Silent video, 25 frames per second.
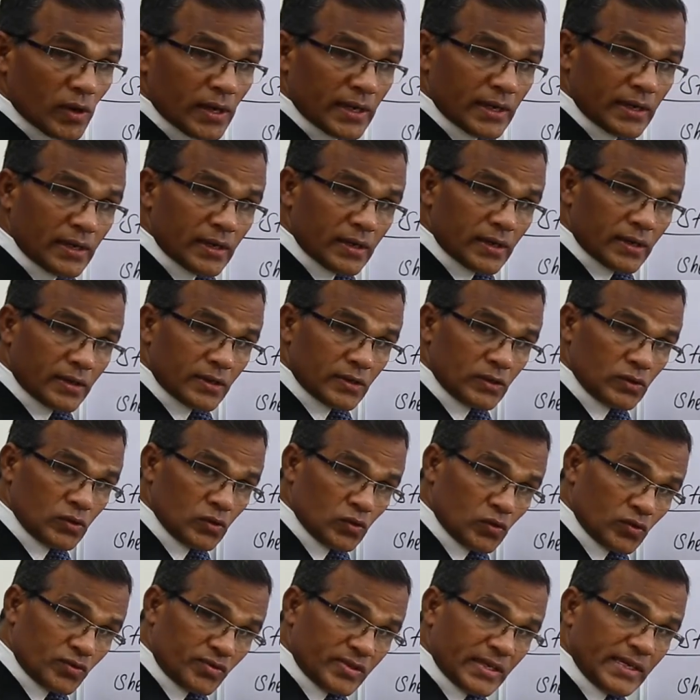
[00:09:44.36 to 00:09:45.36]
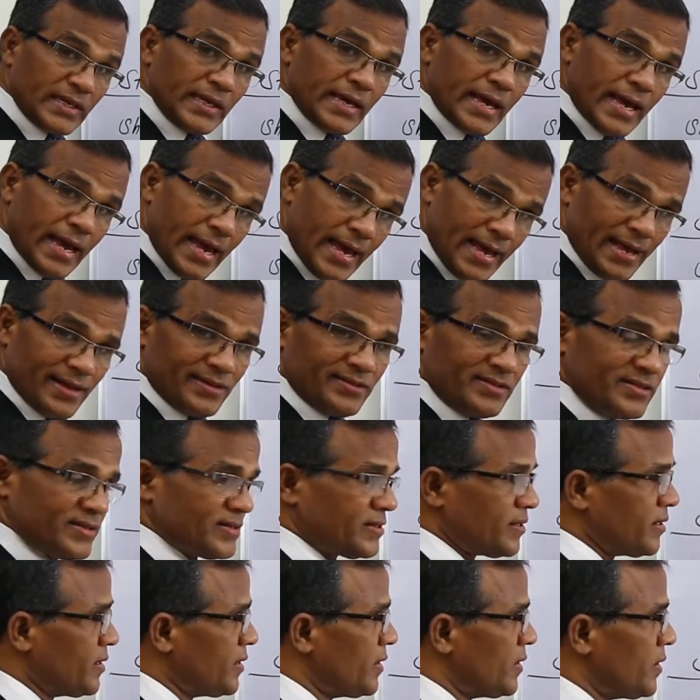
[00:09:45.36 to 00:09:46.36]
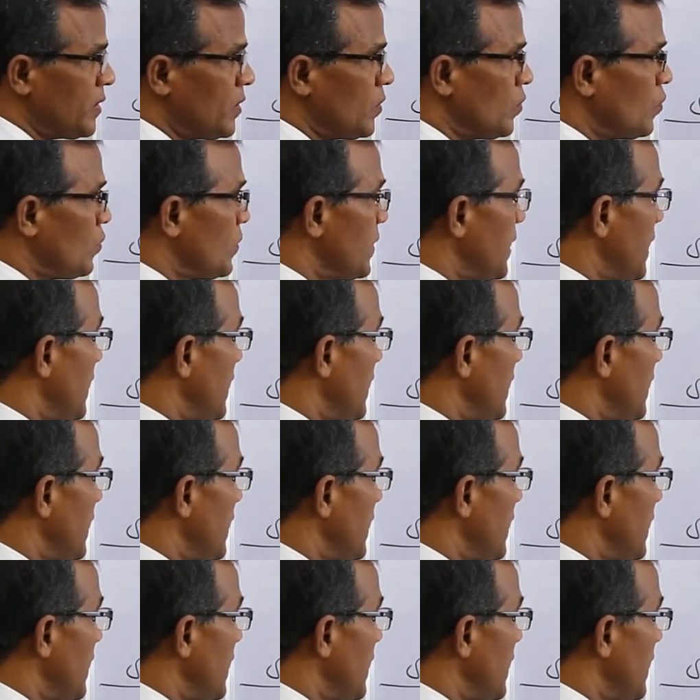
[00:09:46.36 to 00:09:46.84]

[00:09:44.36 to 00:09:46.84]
are using has, we